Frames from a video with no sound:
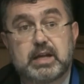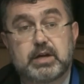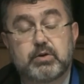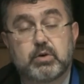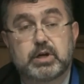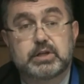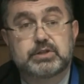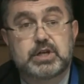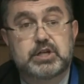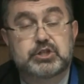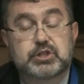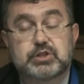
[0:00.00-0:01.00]
allied
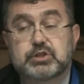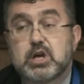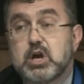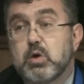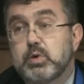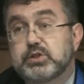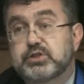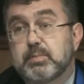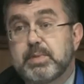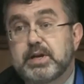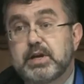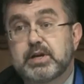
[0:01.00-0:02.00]
organizations, we
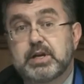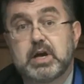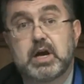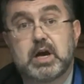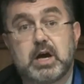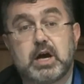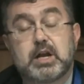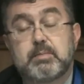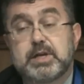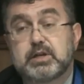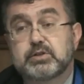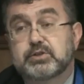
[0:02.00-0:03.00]
submitted uh, an
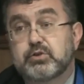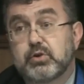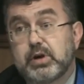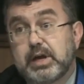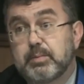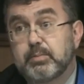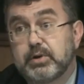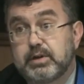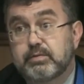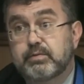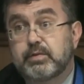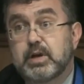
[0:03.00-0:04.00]
amicus curiae
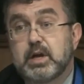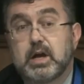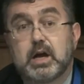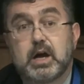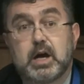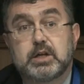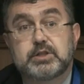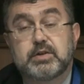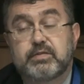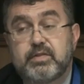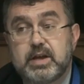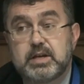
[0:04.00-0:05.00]
brief uh,
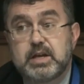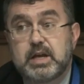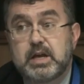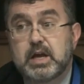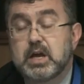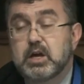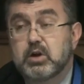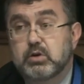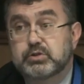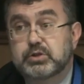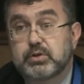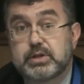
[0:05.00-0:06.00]
defending
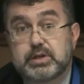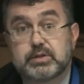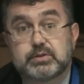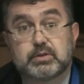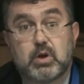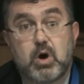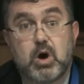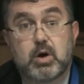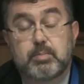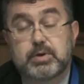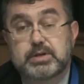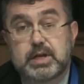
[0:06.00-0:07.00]
Costa Rica's
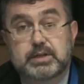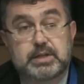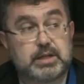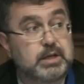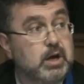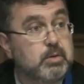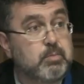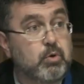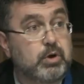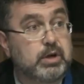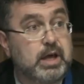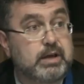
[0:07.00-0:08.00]
law protecting
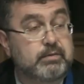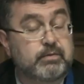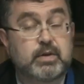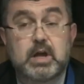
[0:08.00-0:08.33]
unborn life.